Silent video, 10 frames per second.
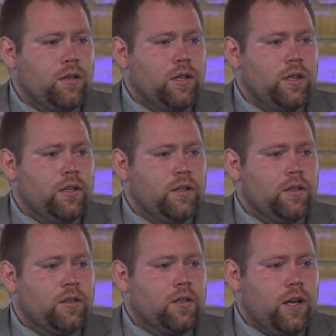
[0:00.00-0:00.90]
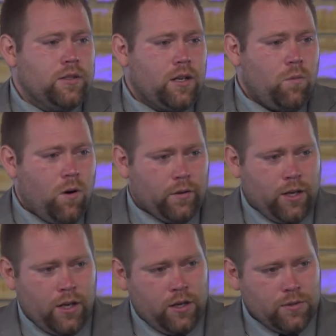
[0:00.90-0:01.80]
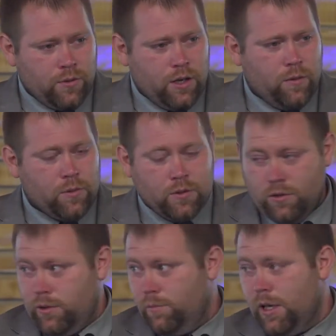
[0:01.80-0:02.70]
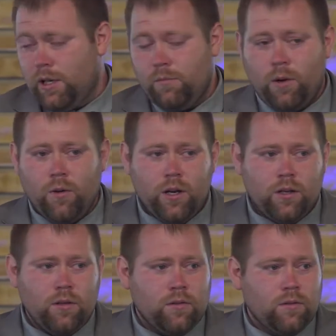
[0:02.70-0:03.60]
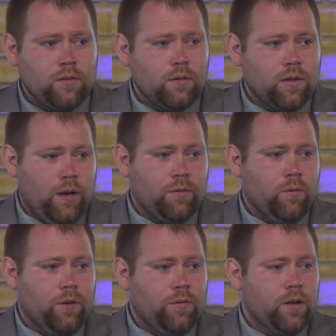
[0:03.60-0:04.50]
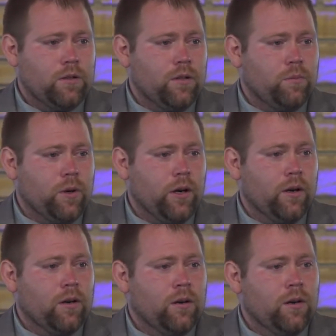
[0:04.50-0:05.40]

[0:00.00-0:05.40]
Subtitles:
And as I walked down his ramp, I started making my way after we finished the prayer.